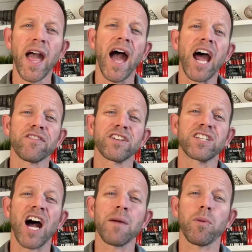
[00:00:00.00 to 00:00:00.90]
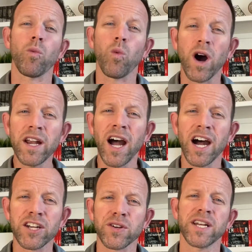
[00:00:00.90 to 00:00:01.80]
out of the top
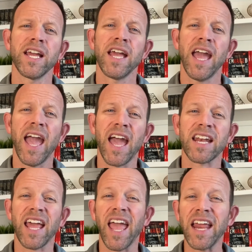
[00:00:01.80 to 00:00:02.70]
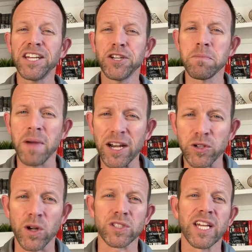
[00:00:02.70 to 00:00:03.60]
182
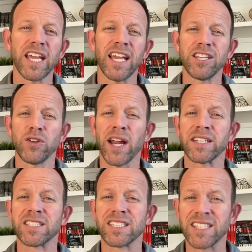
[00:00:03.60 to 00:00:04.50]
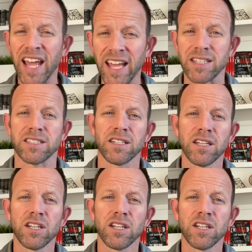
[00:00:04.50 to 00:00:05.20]
metros in the United States.